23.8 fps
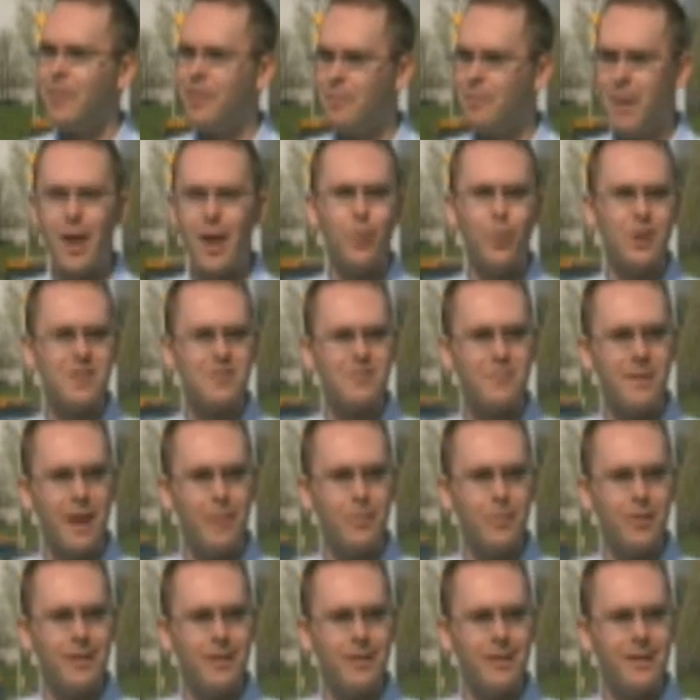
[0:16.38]
the mayor and his
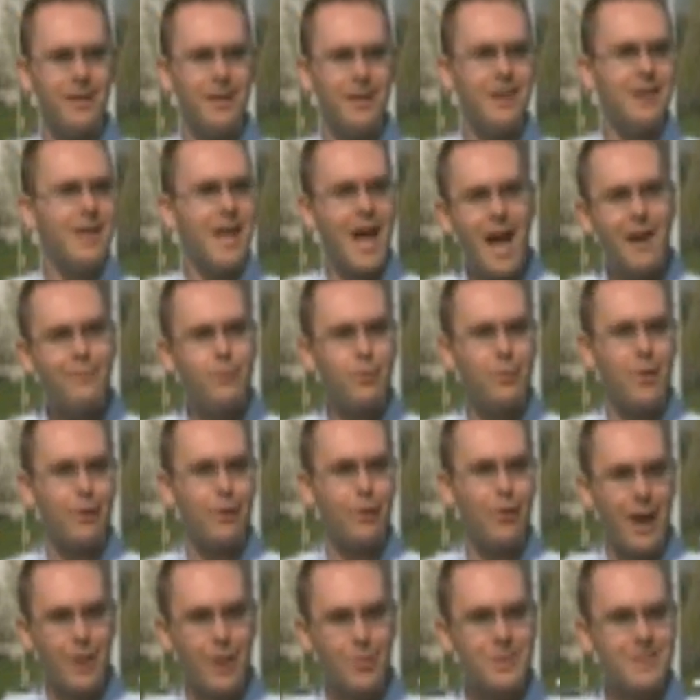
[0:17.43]
family have around
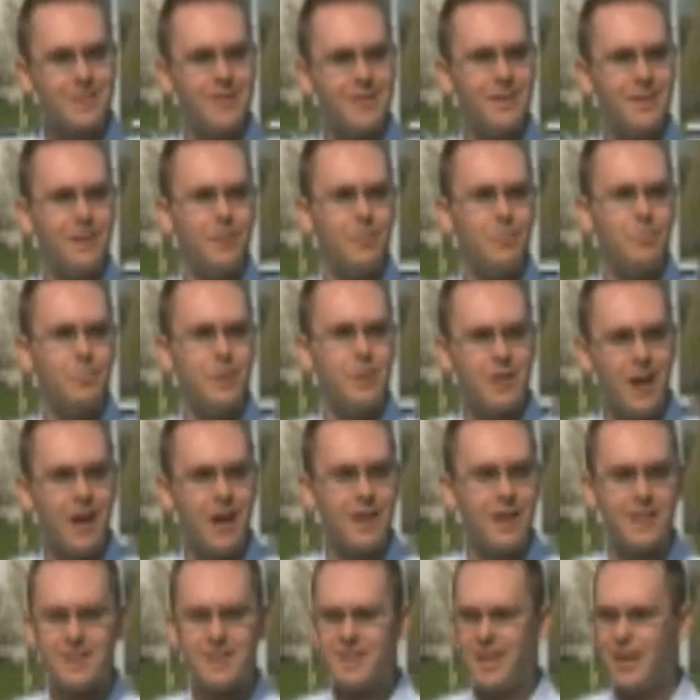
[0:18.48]
their house,
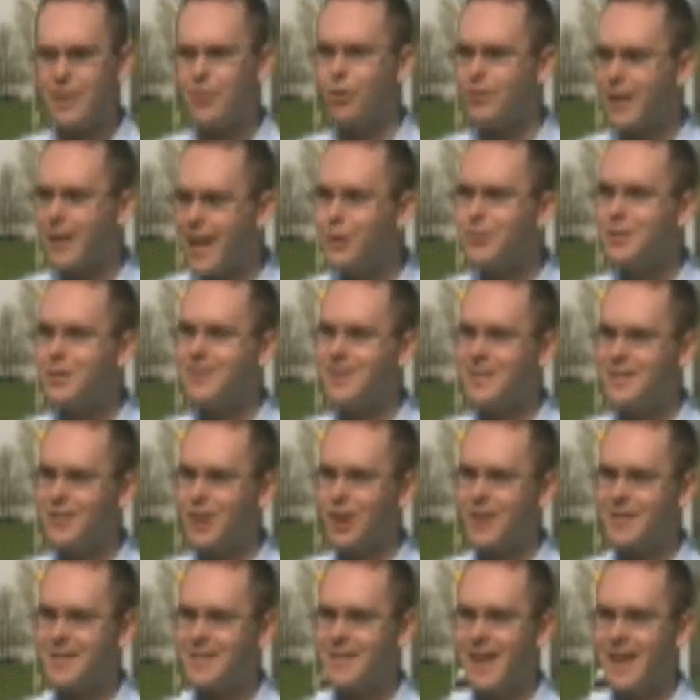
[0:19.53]
because in their letter to the
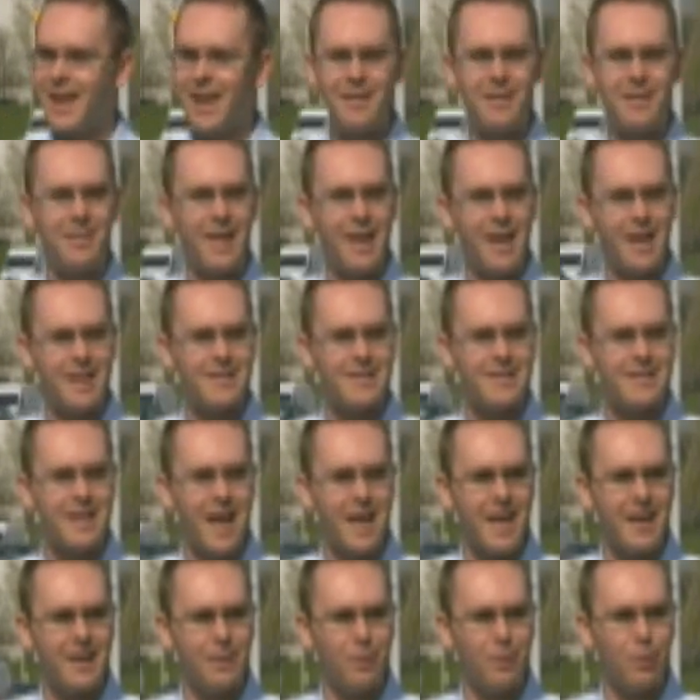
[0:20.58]
TRCA, they had
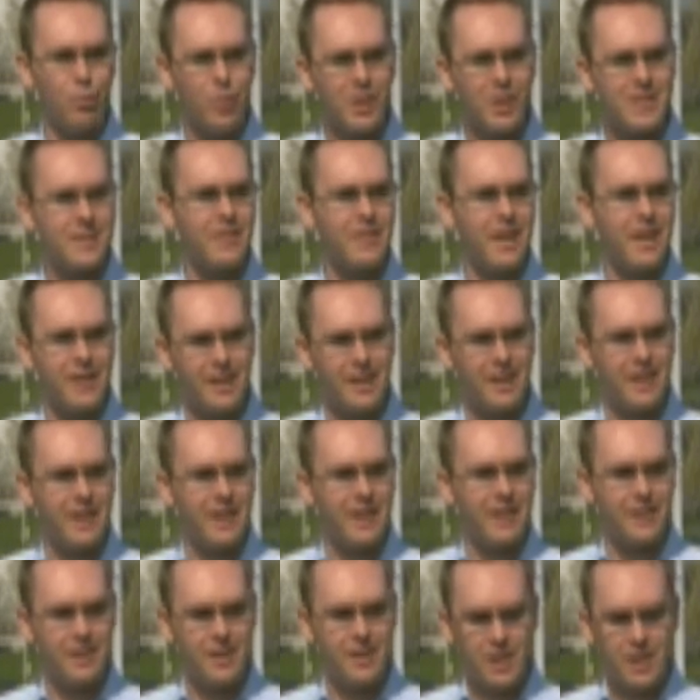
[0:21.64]
said the reason they
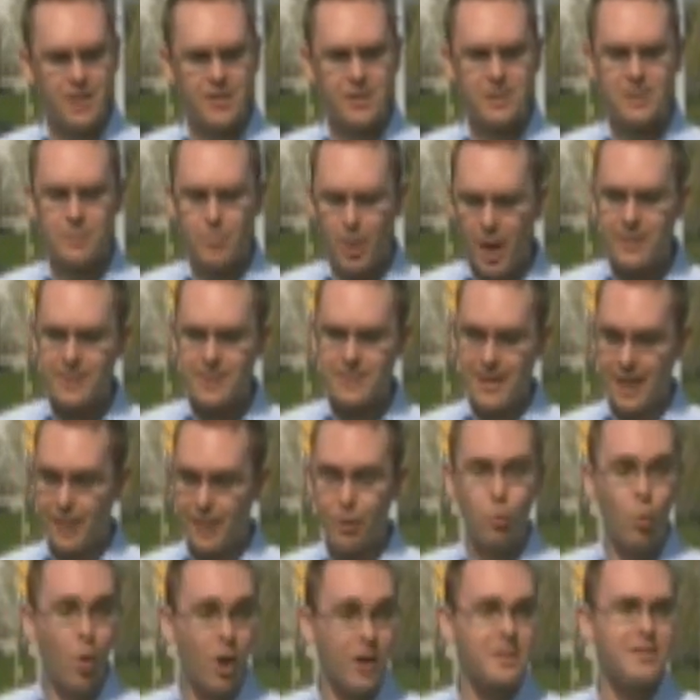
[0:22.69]
needed to buy this
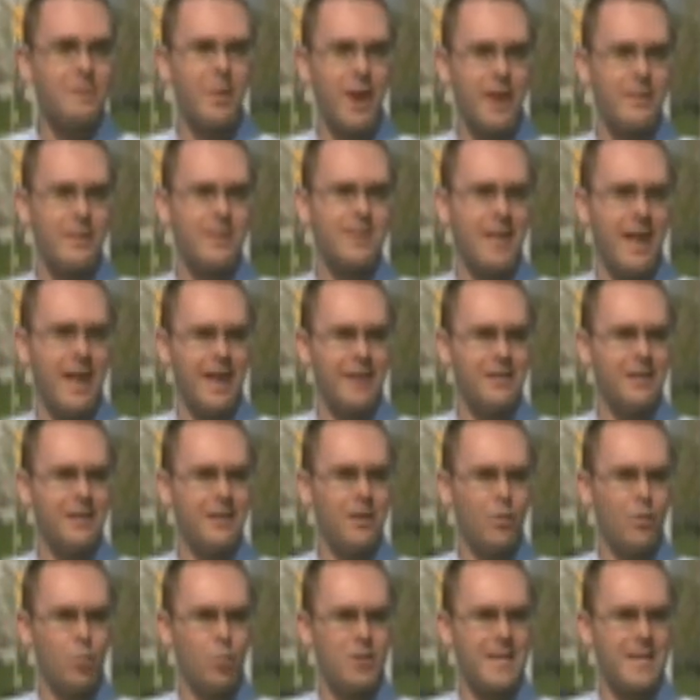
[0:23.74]
land or wanted to buy this land
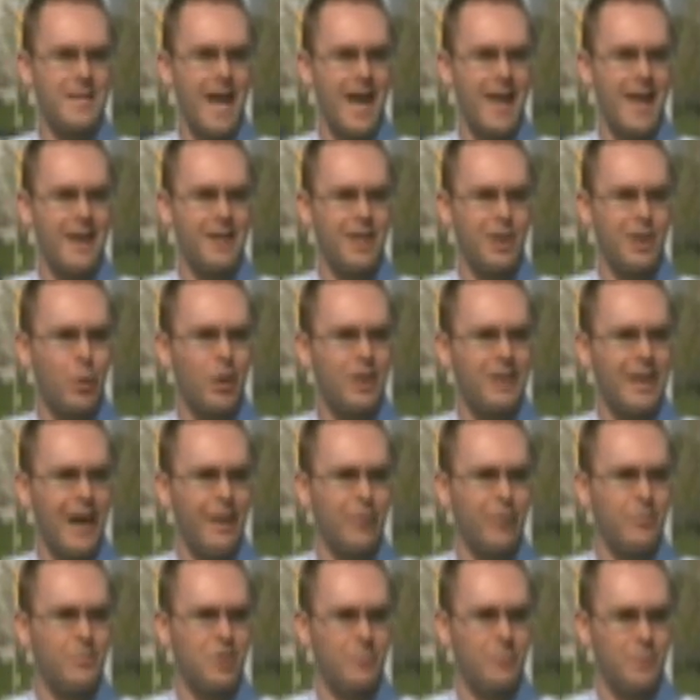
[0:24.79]
was that it would
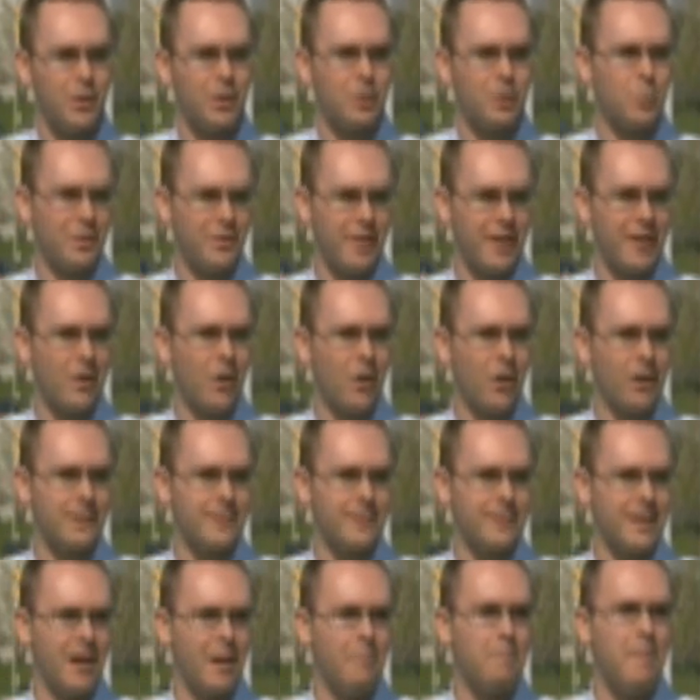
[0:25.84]
allow them to build what they
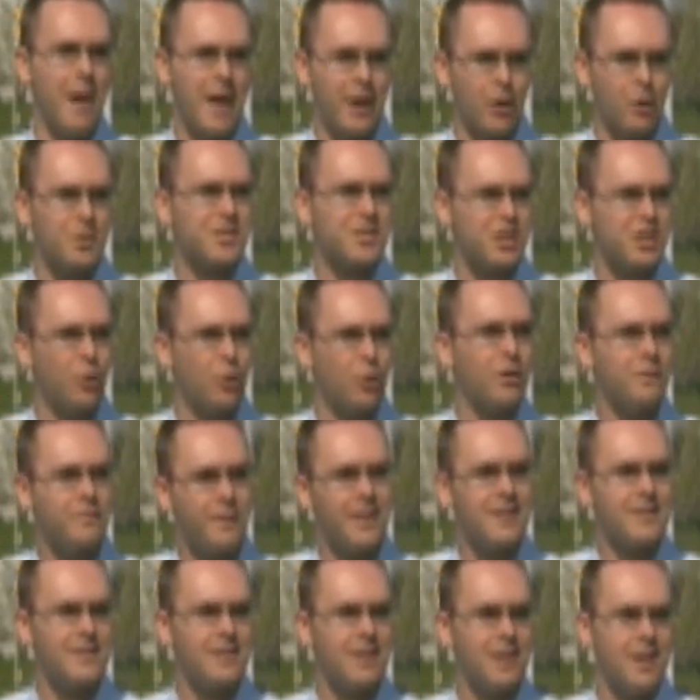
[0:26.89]
called a better security
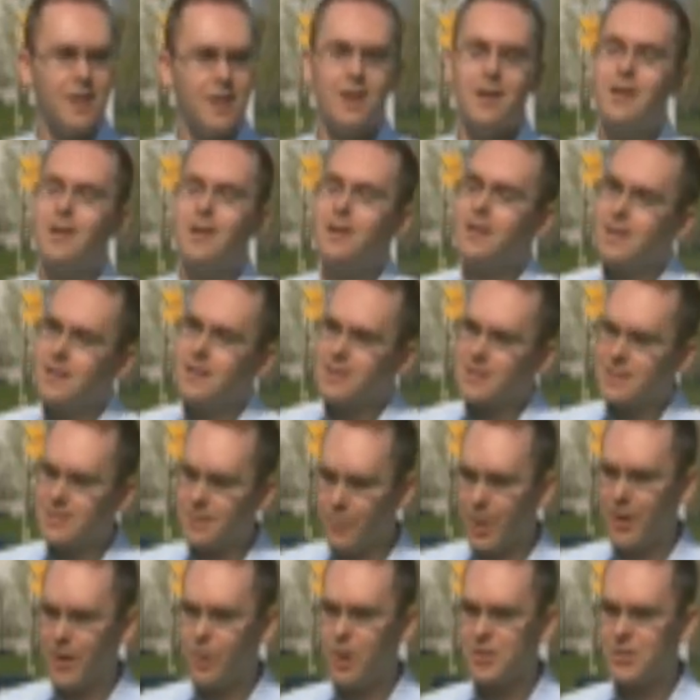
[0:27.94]
fence. So
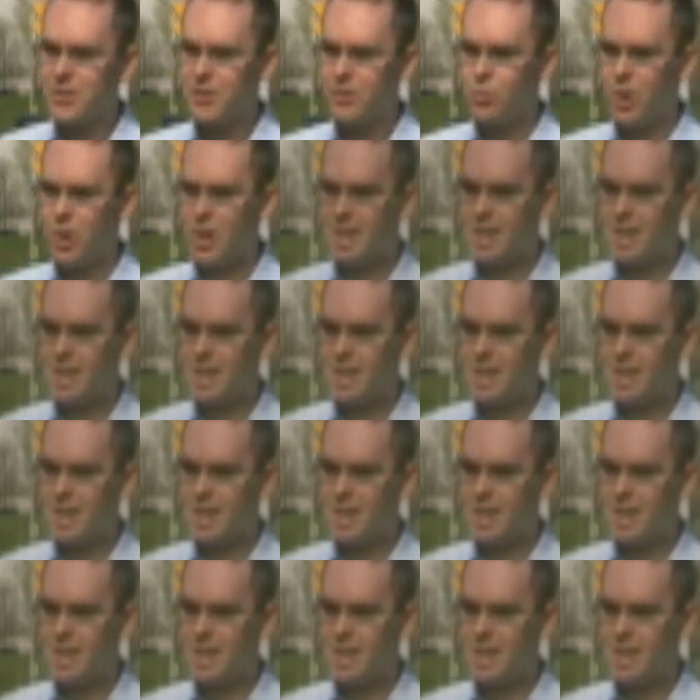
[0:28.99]
my question